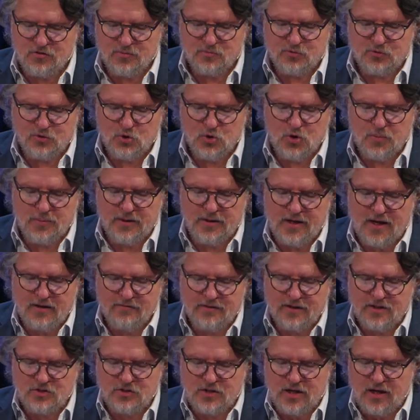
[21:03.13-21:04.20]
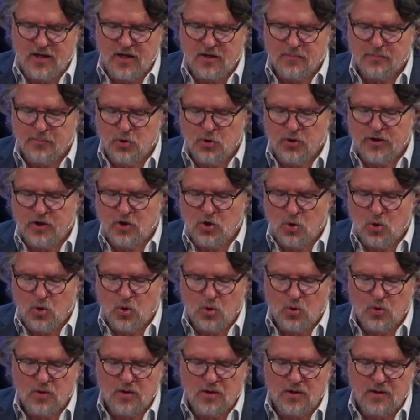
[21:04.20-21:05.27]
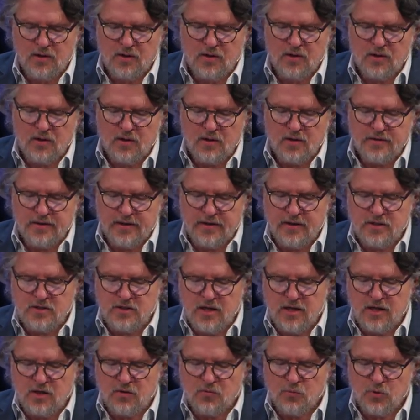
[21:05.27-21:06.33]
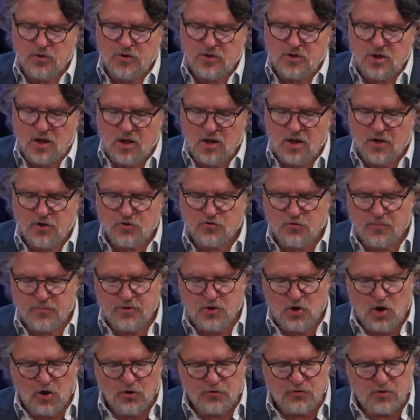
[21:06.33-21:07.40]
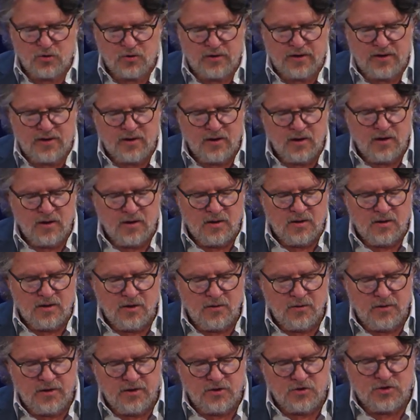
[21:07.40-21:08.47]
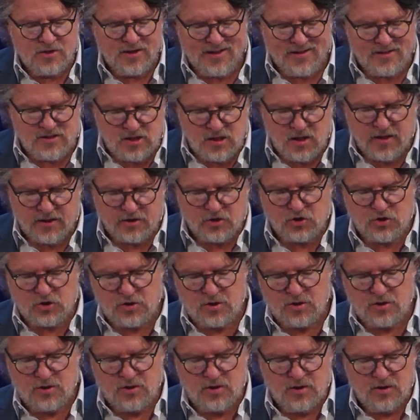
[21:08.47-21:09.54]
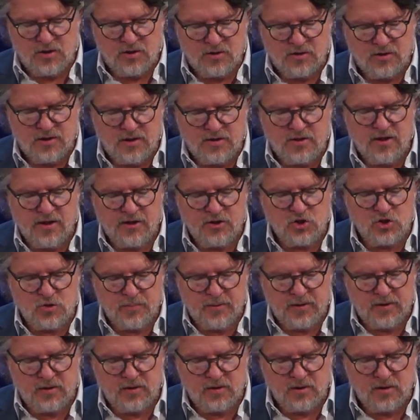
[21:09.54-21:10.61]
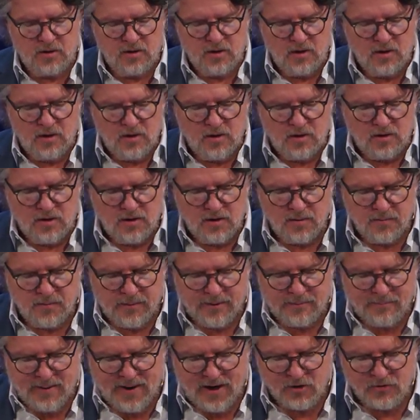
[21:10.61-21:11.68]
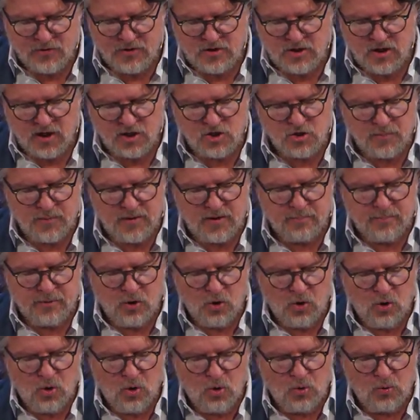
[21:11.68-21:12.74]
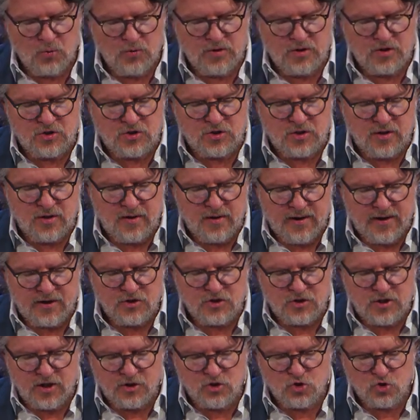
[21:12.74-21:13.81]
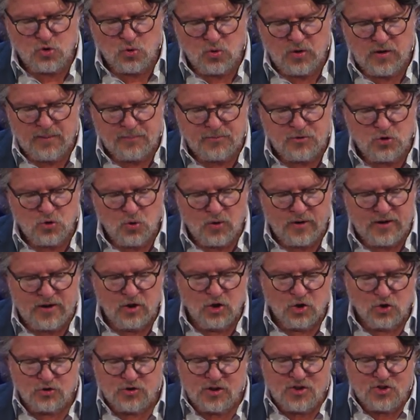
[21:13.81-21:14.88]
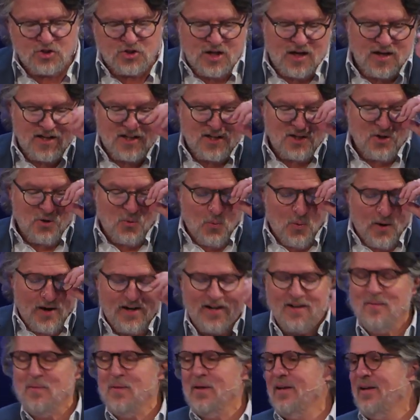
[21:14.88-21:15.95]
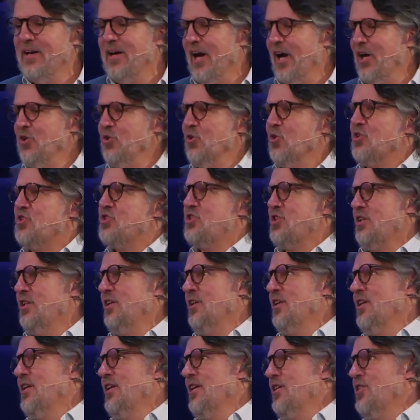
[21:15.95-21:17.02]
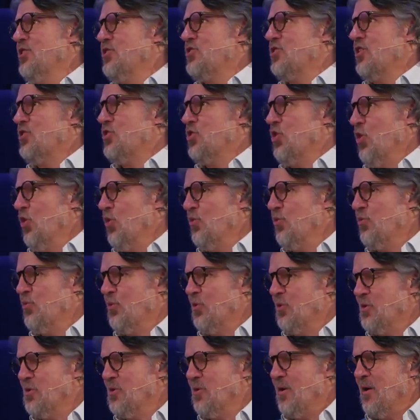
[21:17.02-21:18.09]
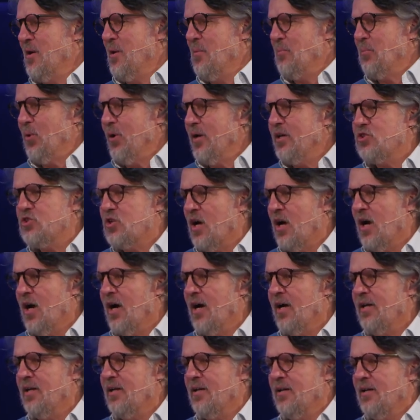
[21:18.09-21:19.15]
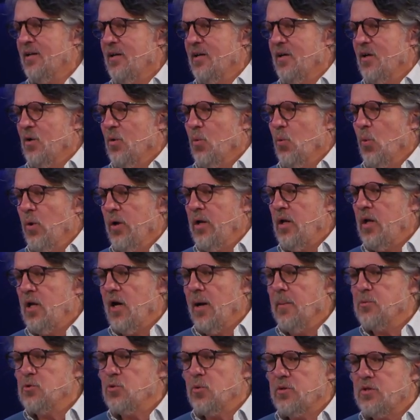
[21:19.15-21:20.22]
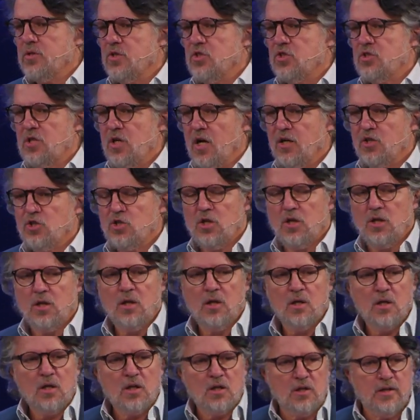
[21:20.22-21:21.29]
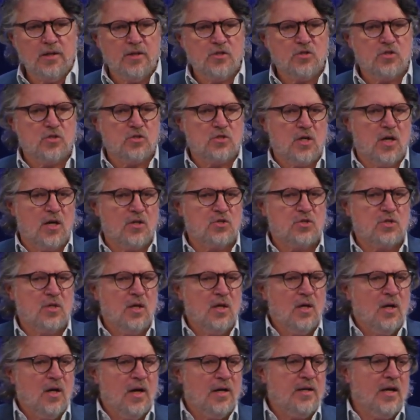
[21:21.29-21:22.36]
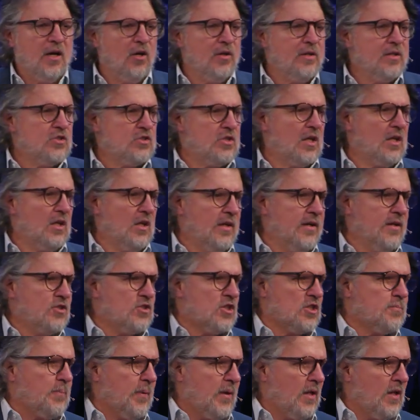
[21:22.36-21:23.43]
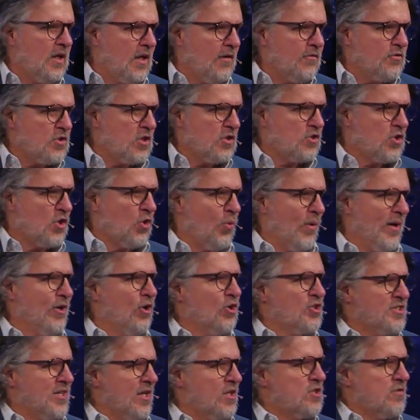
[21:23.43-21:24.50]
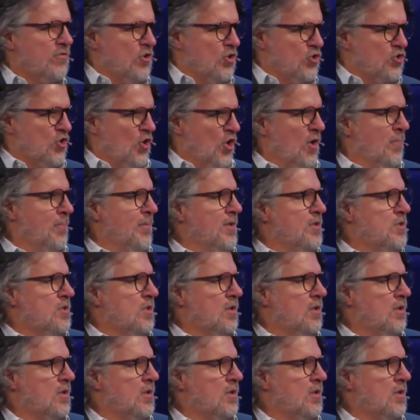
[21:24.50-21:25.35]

flew to me, having his hand a burning coal that he had taken with the tongs from the altar, and he, here it is, he touched, he touched me and my mouth he touched me, and behold, this has touched your lips. Your guilt is taken away, and your sin is atoned for. You. Praise God. When he comes with this touch, he cleanses us. And not only does he cleanse us, but he gives us a greater sense of discernment,